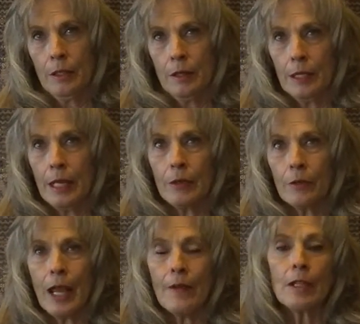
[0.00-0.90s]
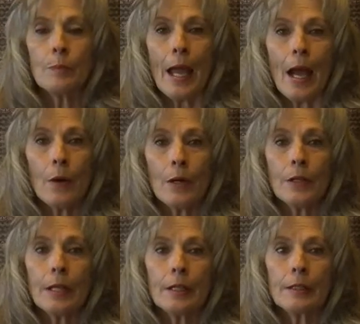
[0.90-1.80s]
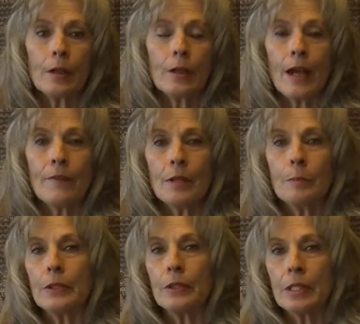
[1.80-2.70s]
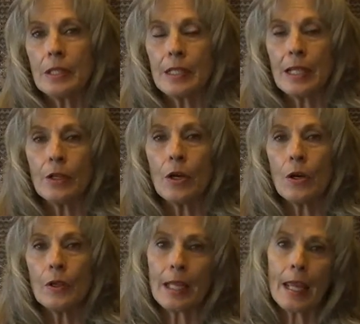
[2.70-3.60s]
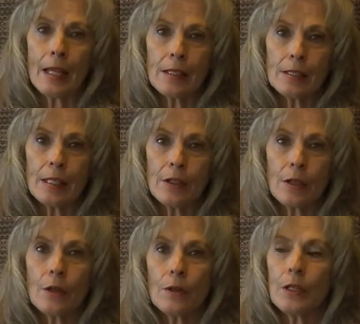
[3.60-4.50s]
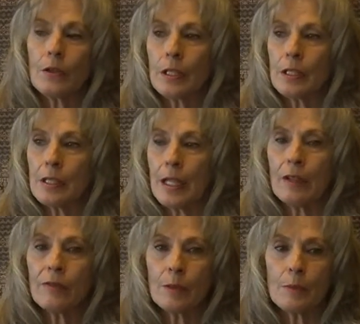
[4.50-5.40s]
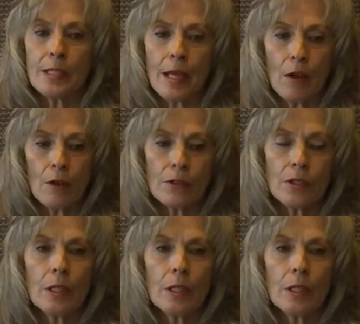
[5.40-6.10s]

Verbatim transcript: they don't have any power, they, they don't have the ability to say no, they can't say no, they don't get to stand up for themselves,